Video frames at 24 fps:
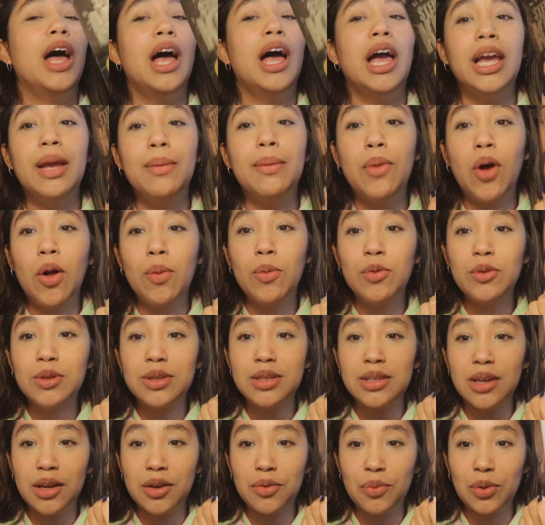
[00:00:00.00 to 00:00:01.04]
I am almost
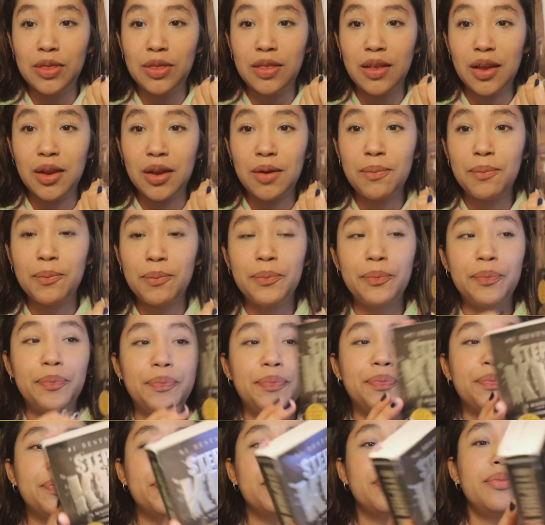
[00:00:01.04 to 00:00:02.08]
done with it.
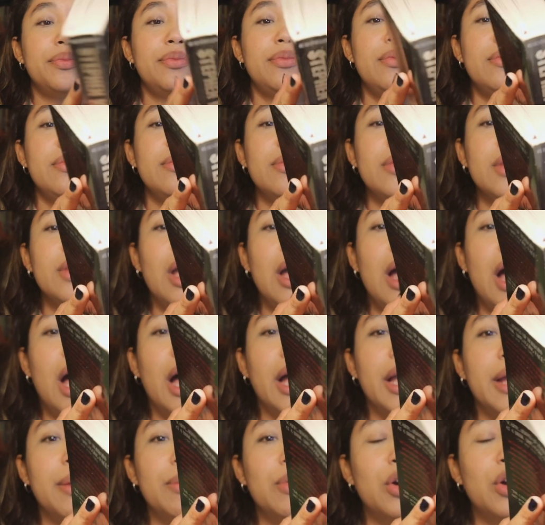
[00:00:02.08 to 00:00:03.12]
I
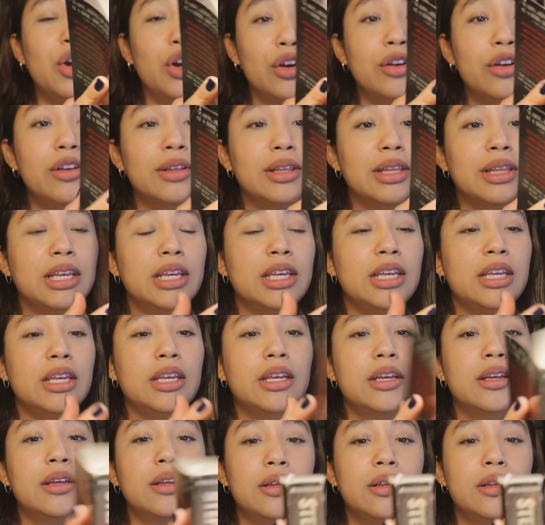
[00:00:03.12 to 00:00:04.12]
am currently,